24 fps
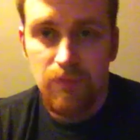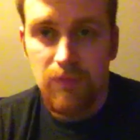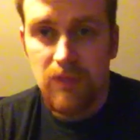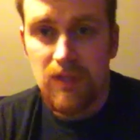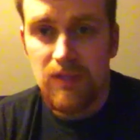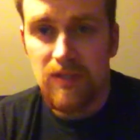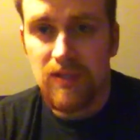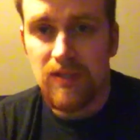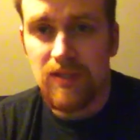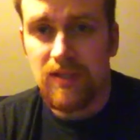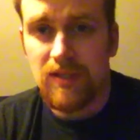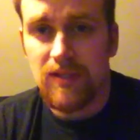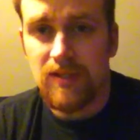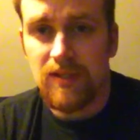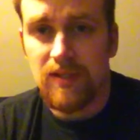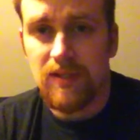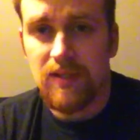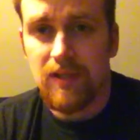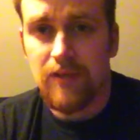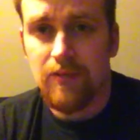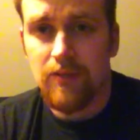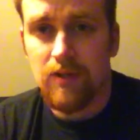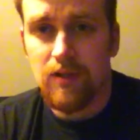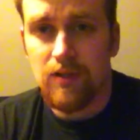6 to
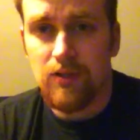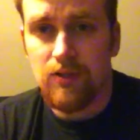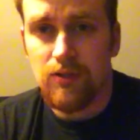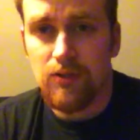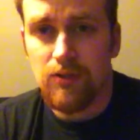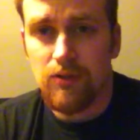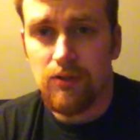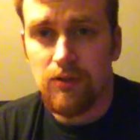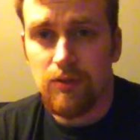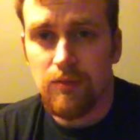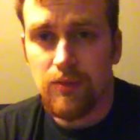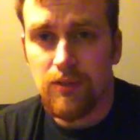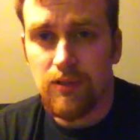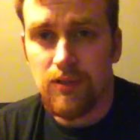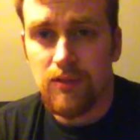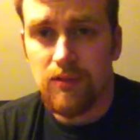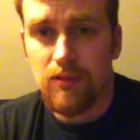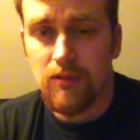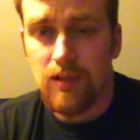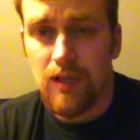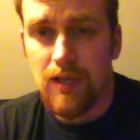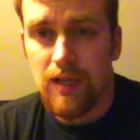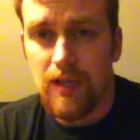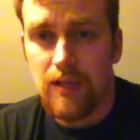7 inch groups
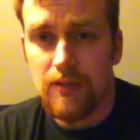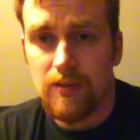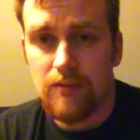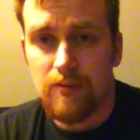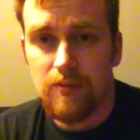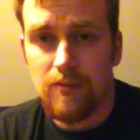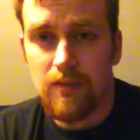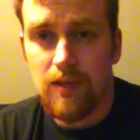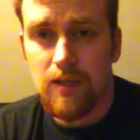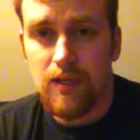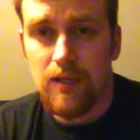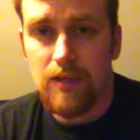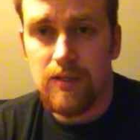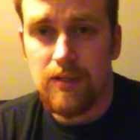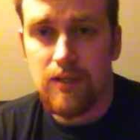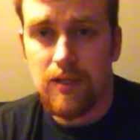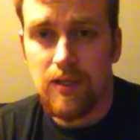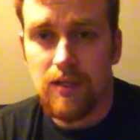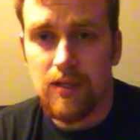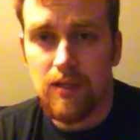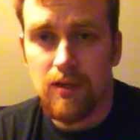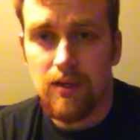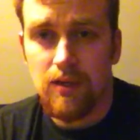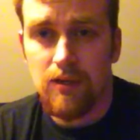at
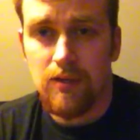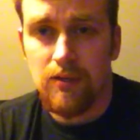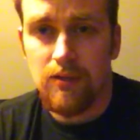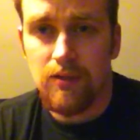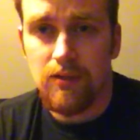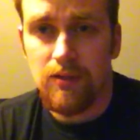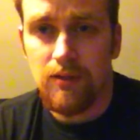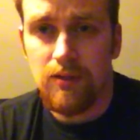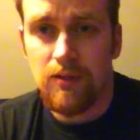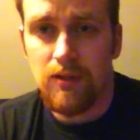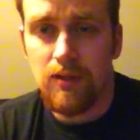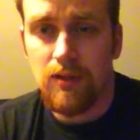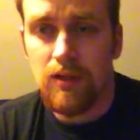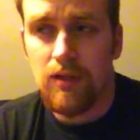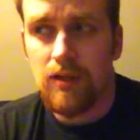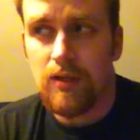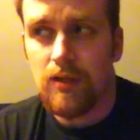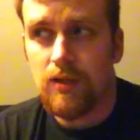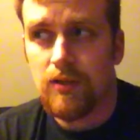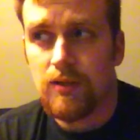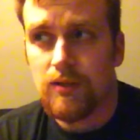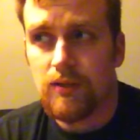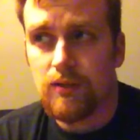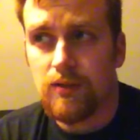10 yards
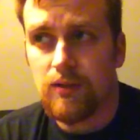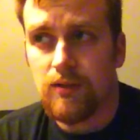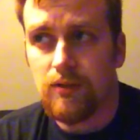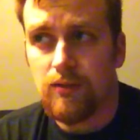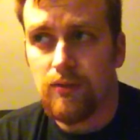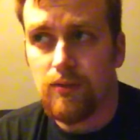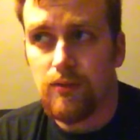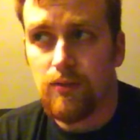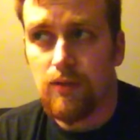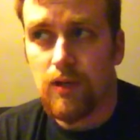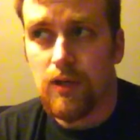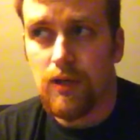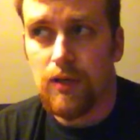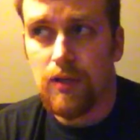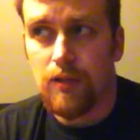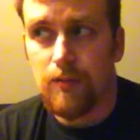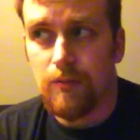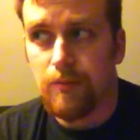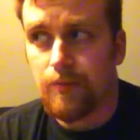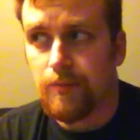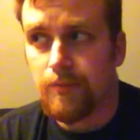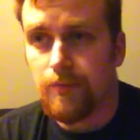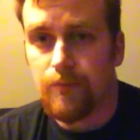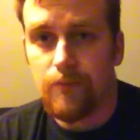to
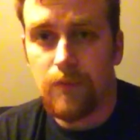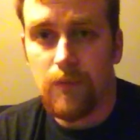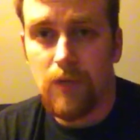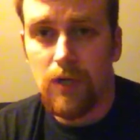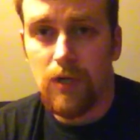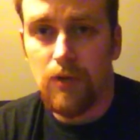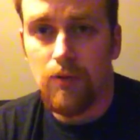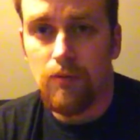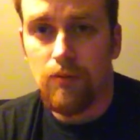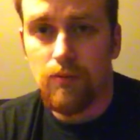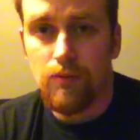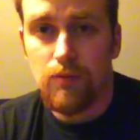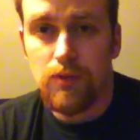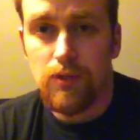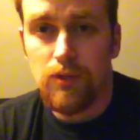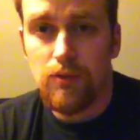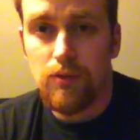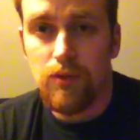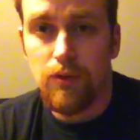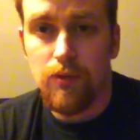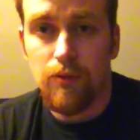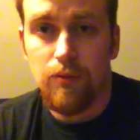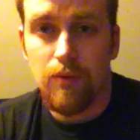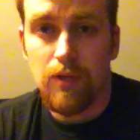you know, 2
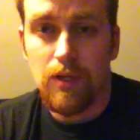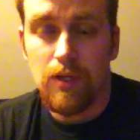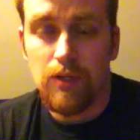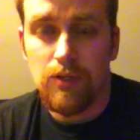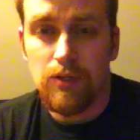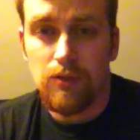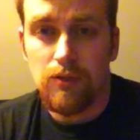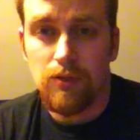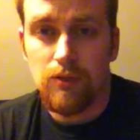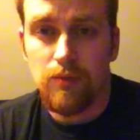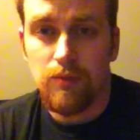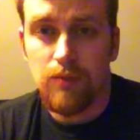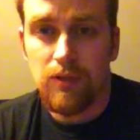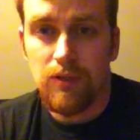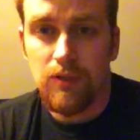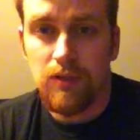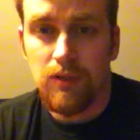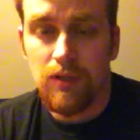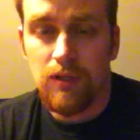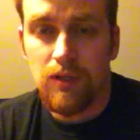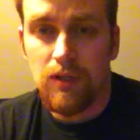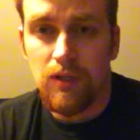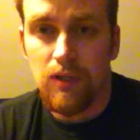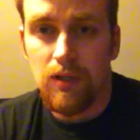to 3 inch groups.
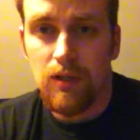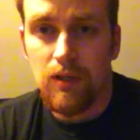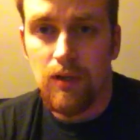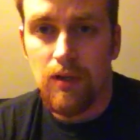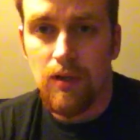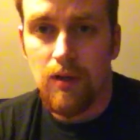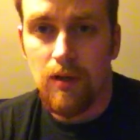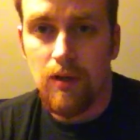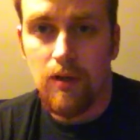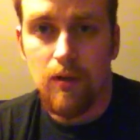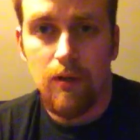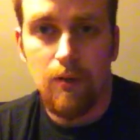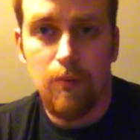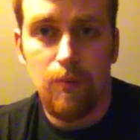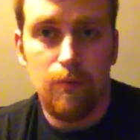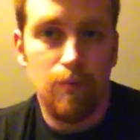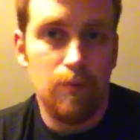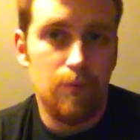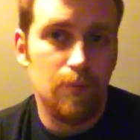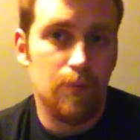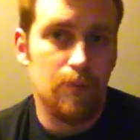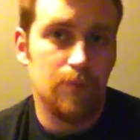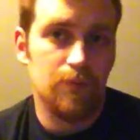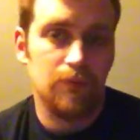
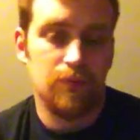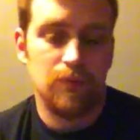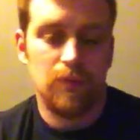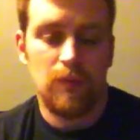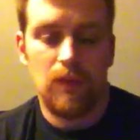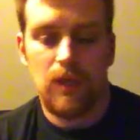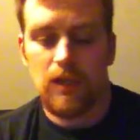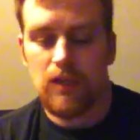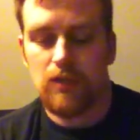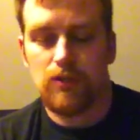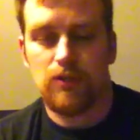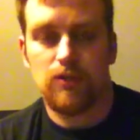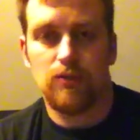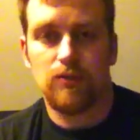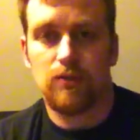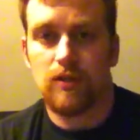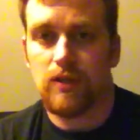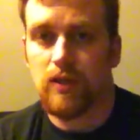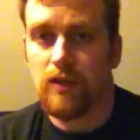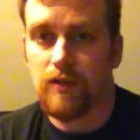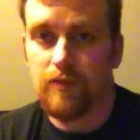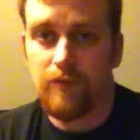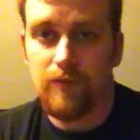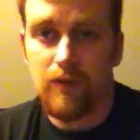I can shoot the
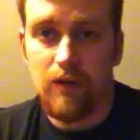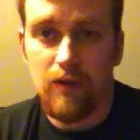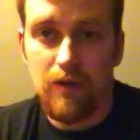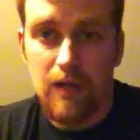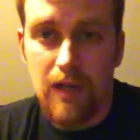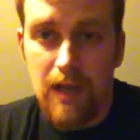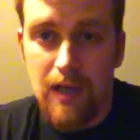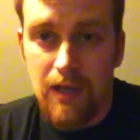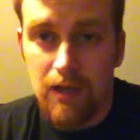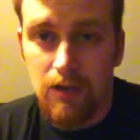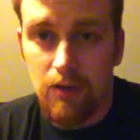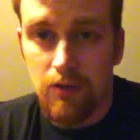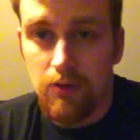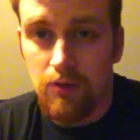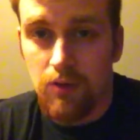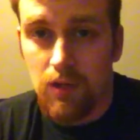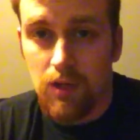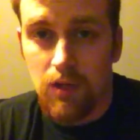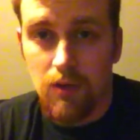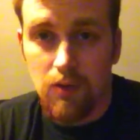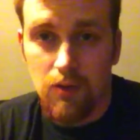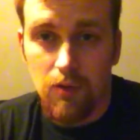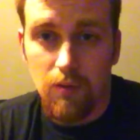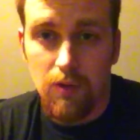gun very
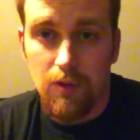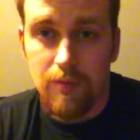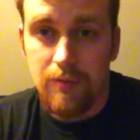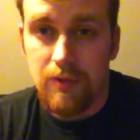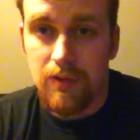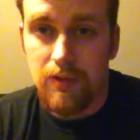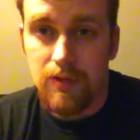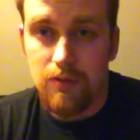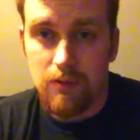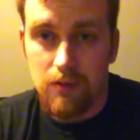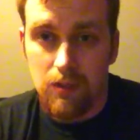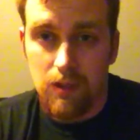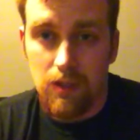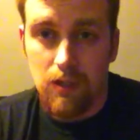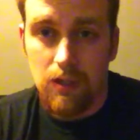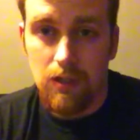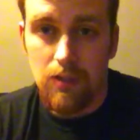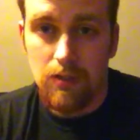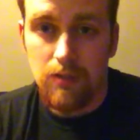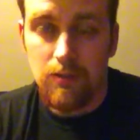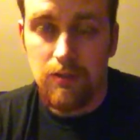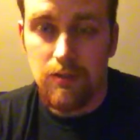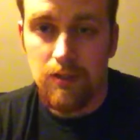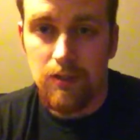accurately all the way up to 30
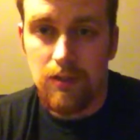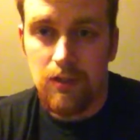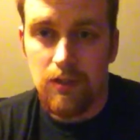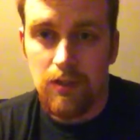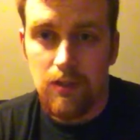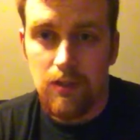yards.